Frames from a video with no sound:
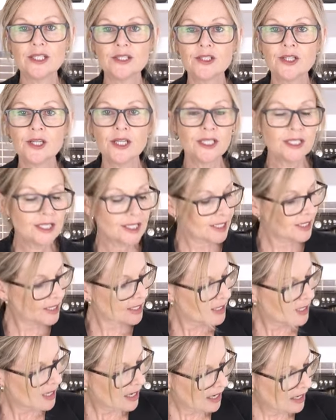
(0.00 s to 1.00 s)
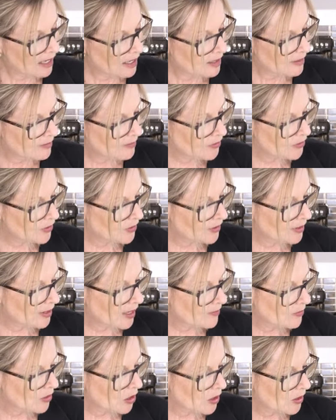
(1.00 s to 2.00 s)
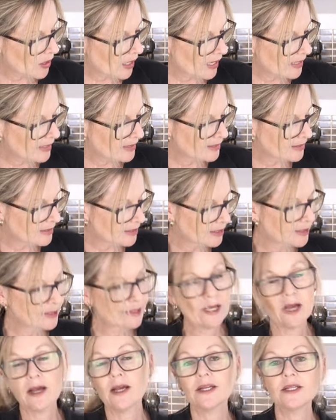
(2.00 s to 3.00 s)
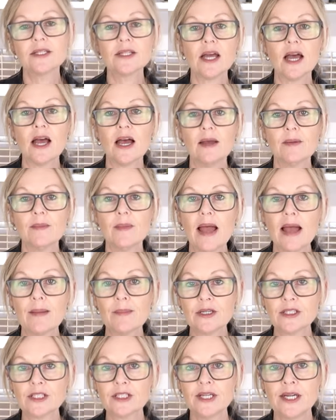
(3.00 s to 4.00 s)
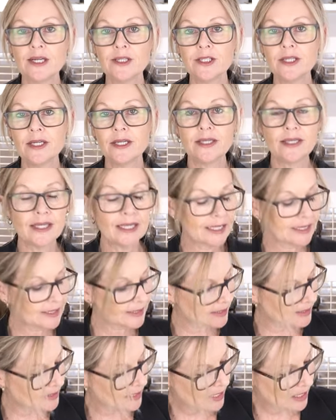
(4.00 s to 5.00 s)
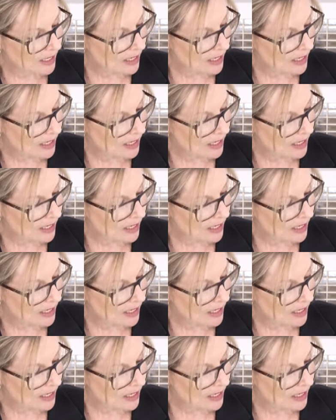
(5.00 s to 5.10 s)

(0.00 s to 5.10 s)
is dirty, Um, you can come along and decide um, how much attention it needs,